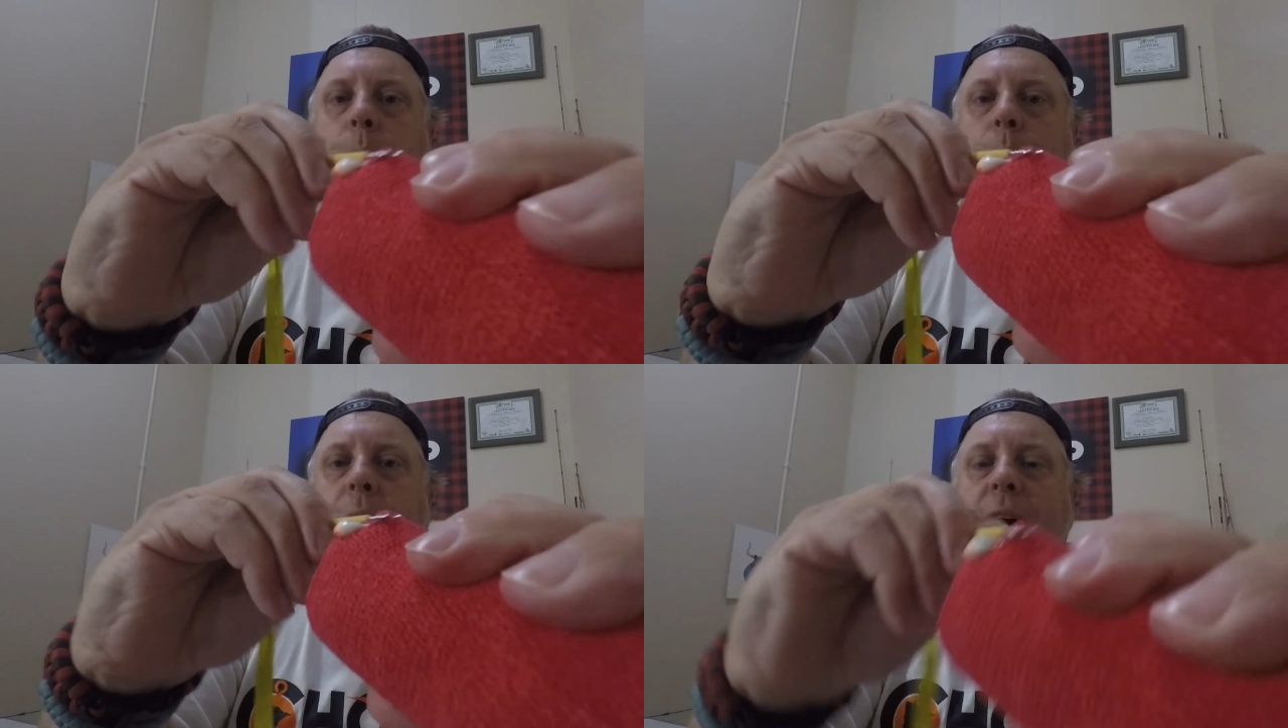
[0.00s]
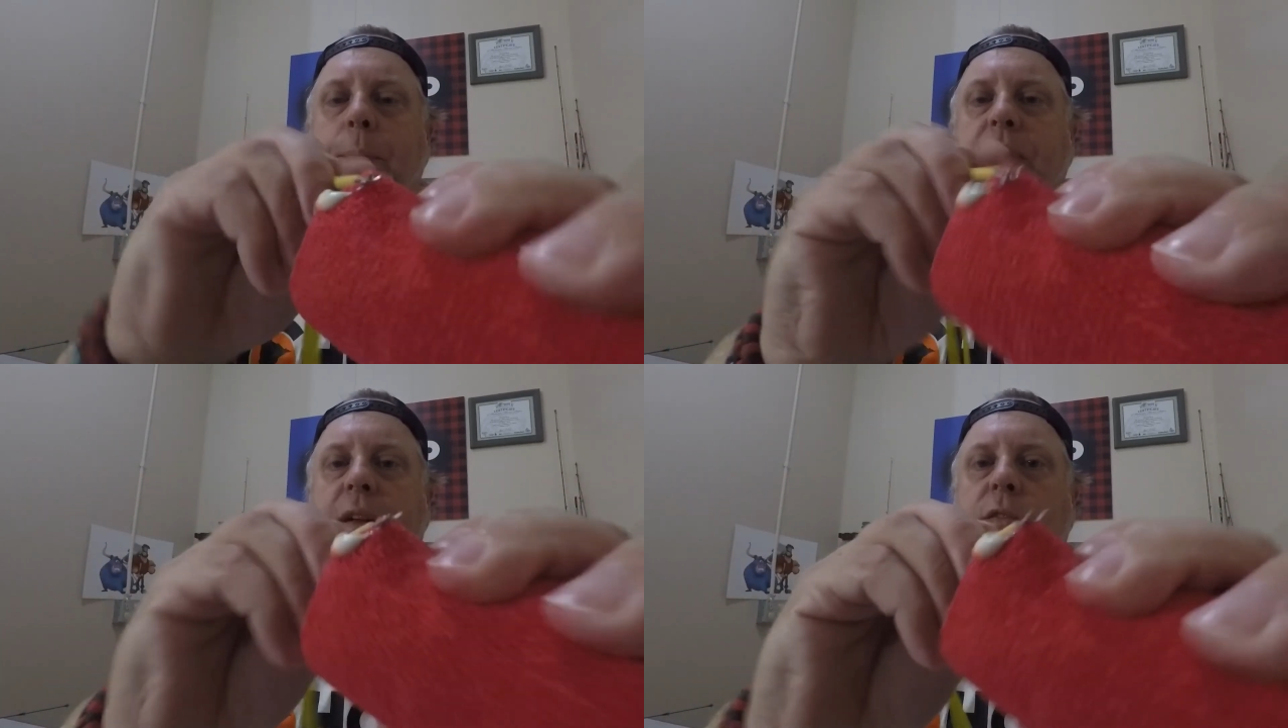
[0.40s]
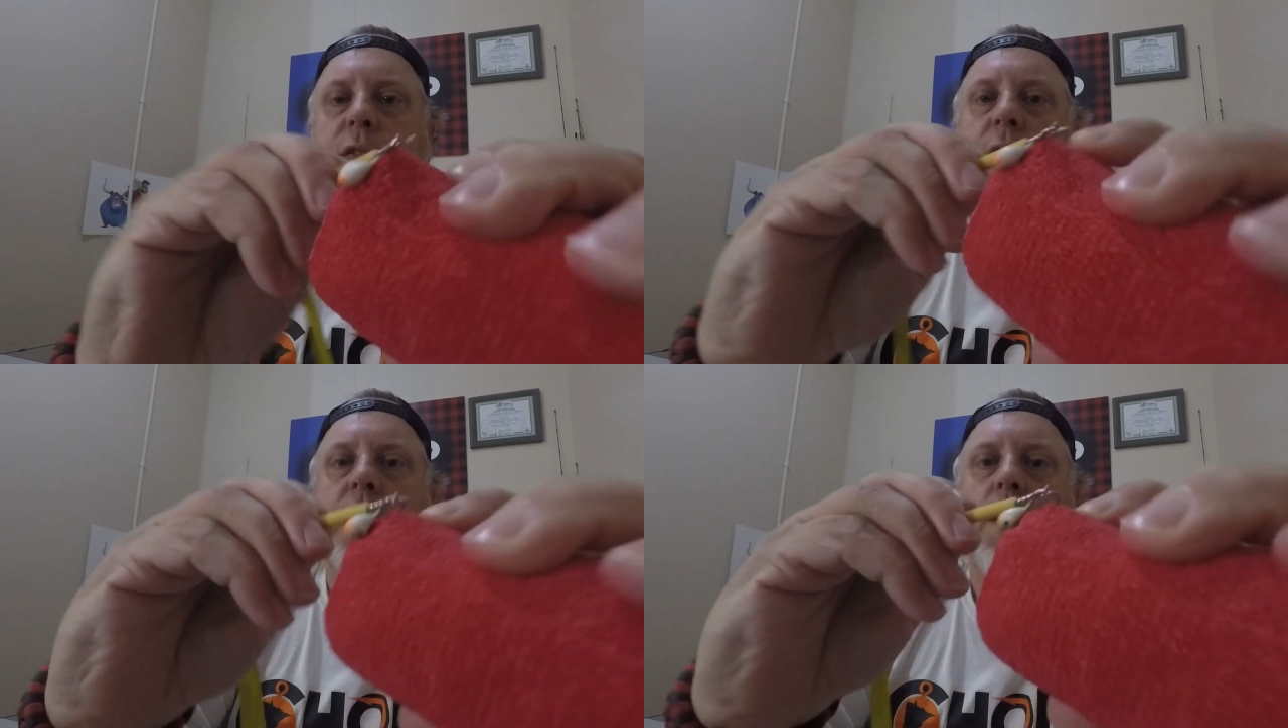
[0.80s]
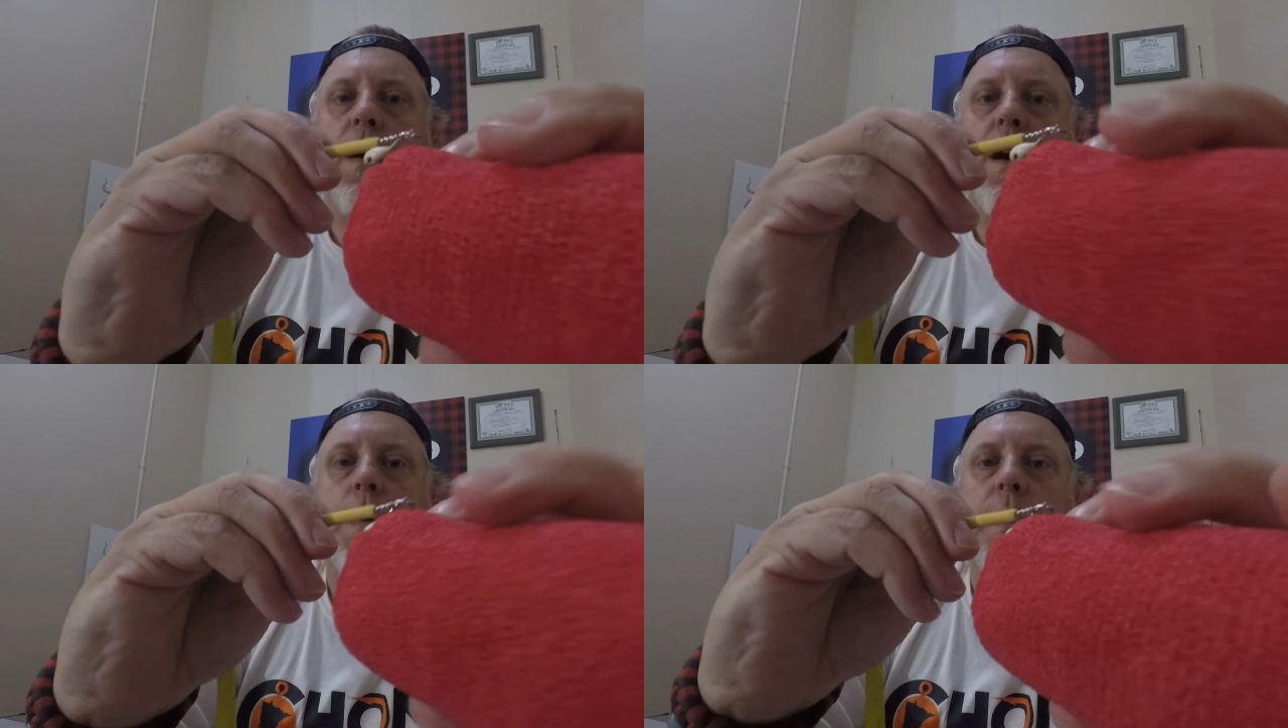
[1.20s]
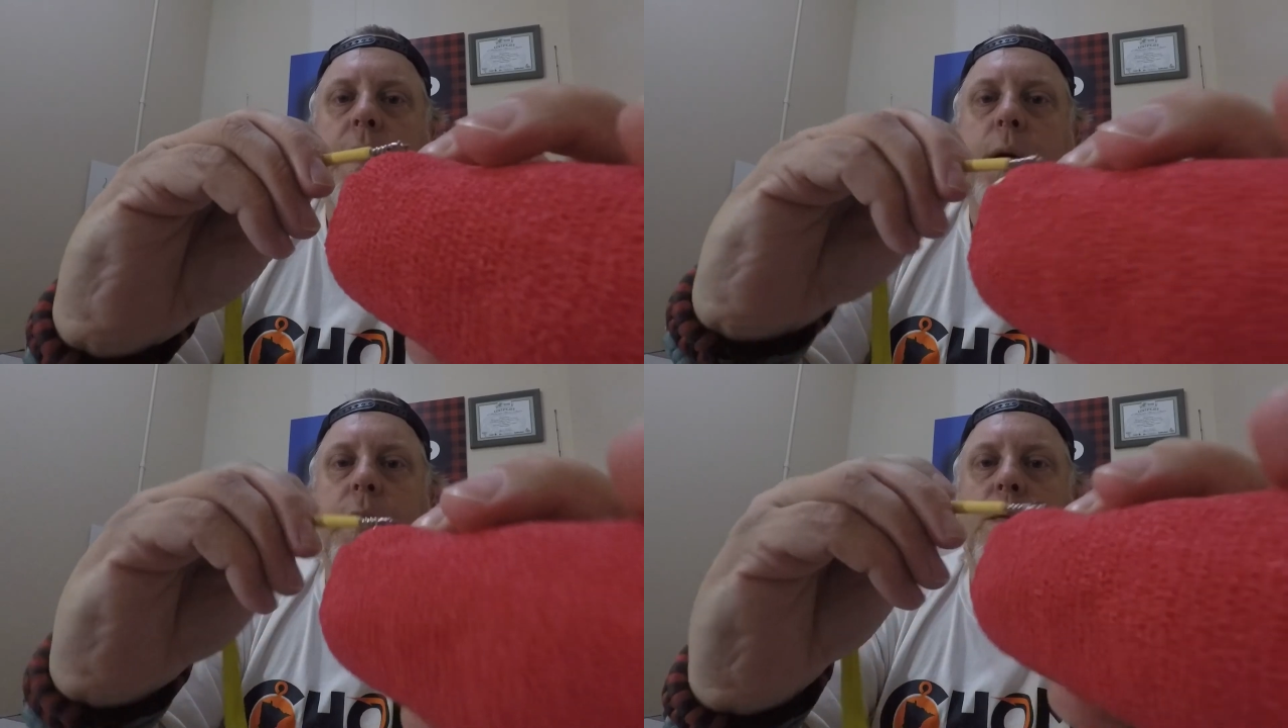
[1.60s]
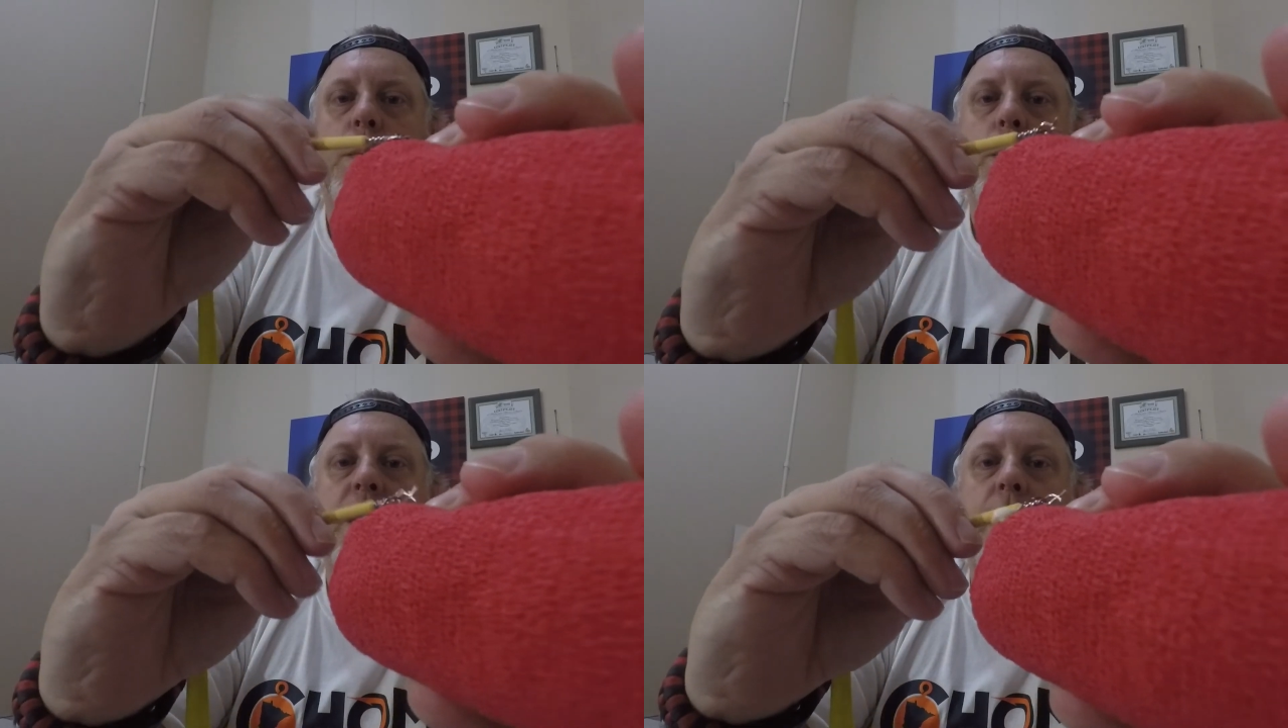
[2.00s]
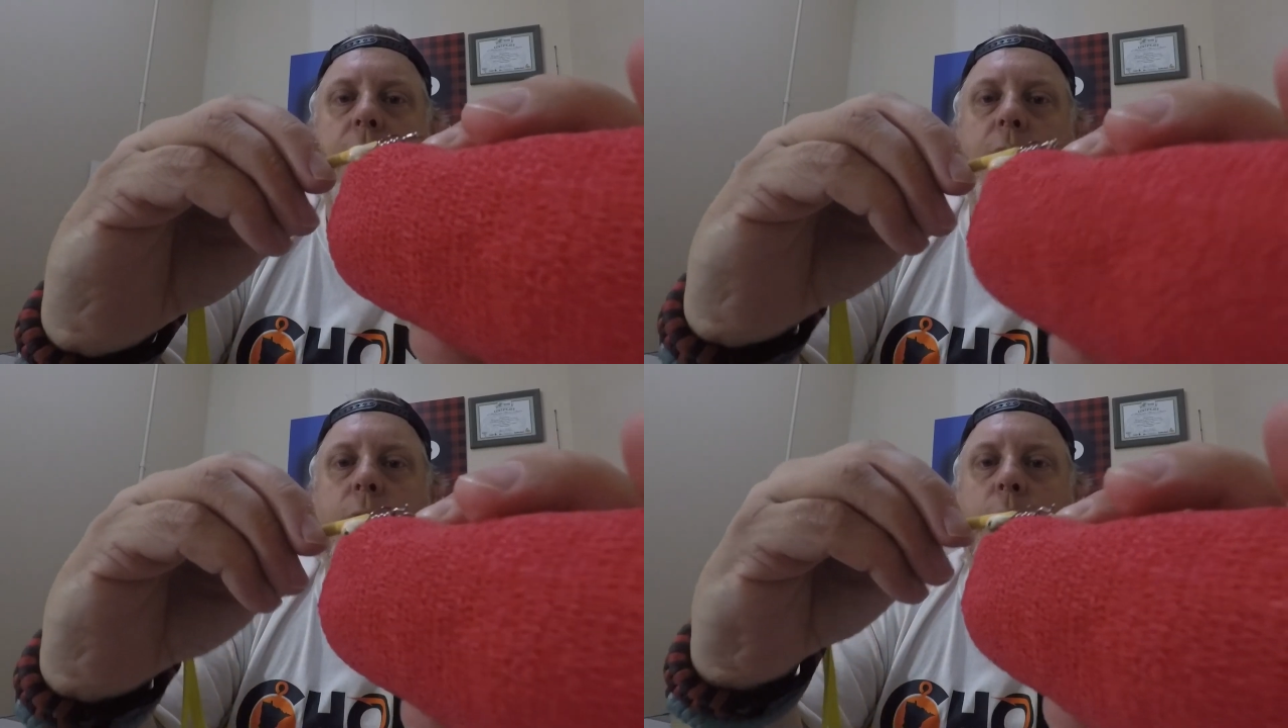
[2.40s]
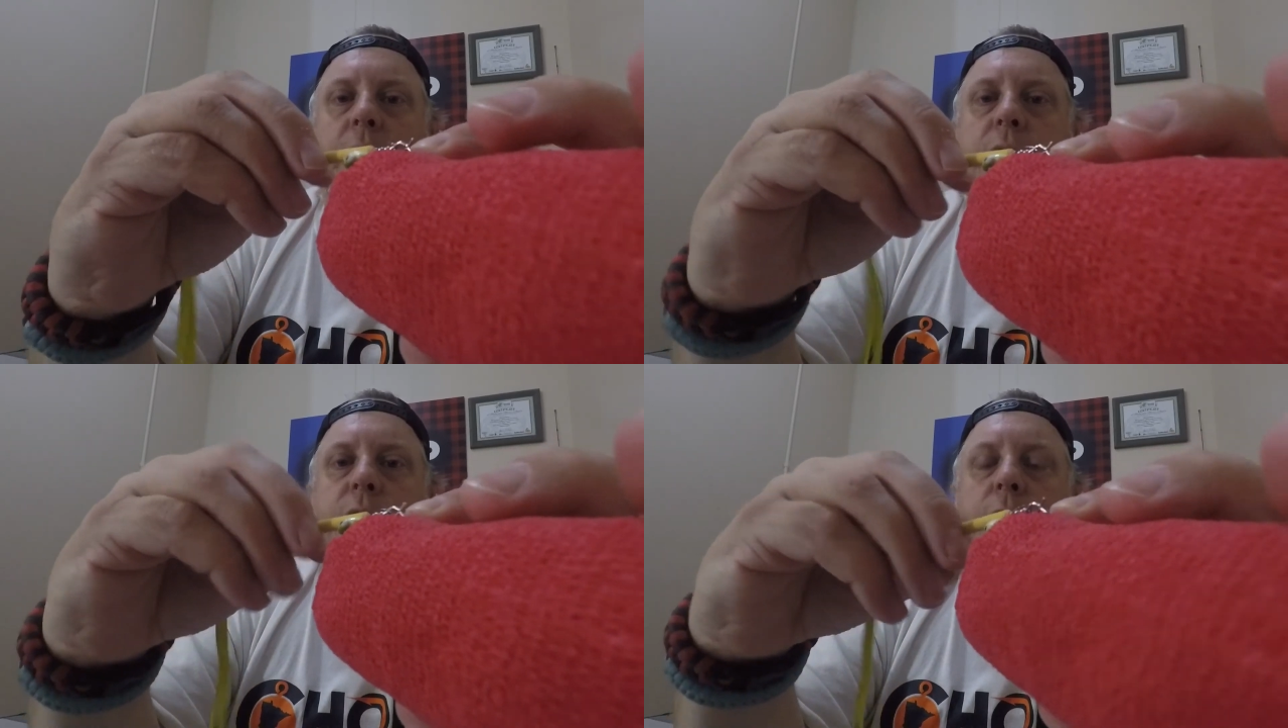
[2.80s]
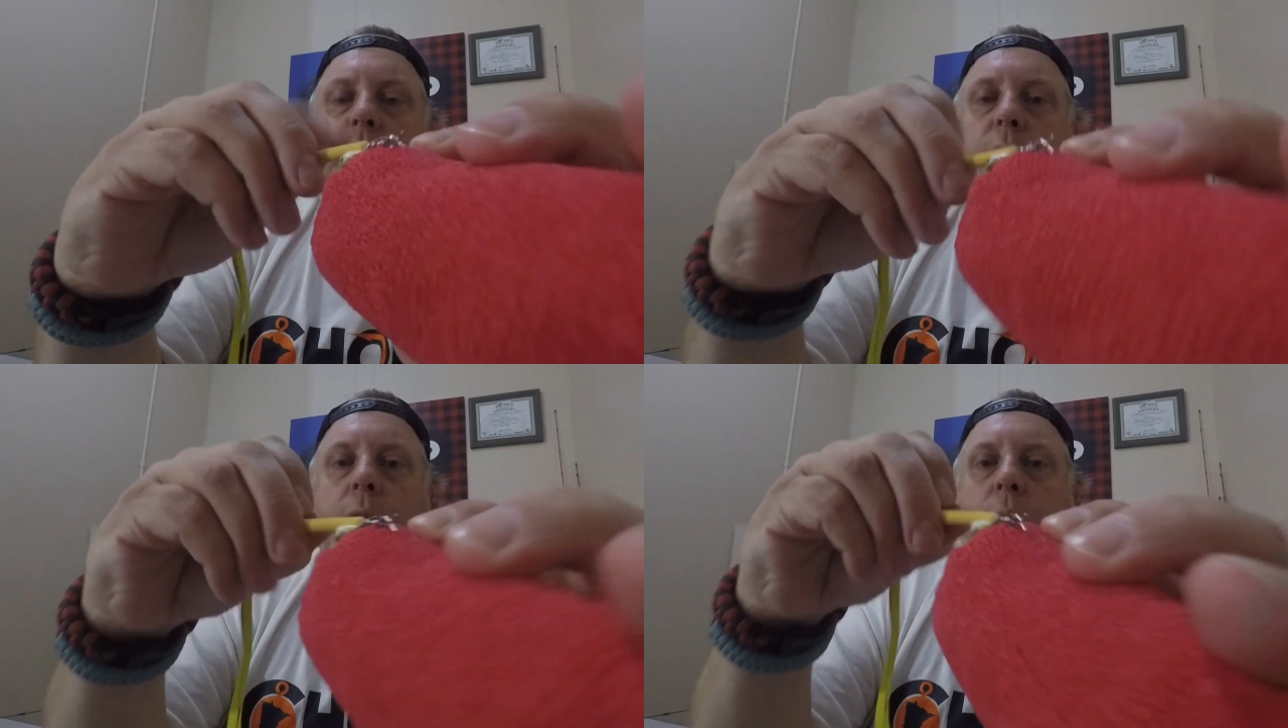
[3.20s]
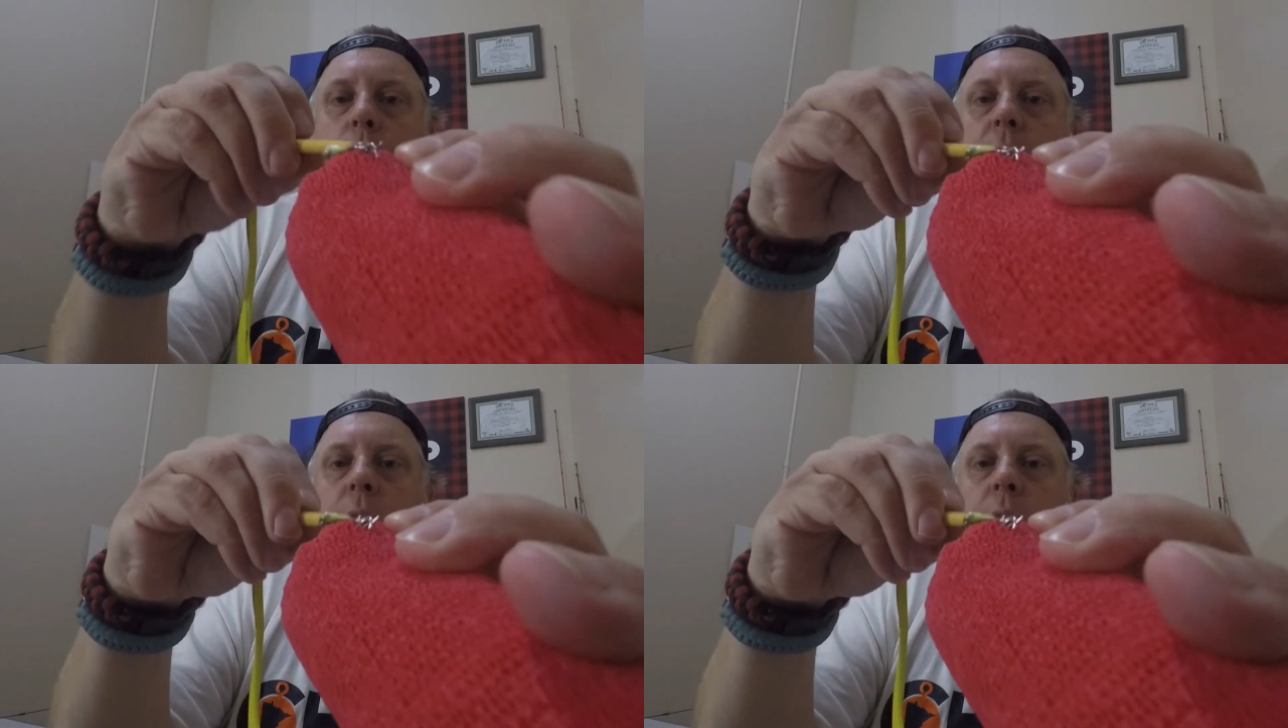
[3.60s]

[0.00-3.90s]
pop that sucker out. Now it's buried in. Oh, I turned it the wrong way.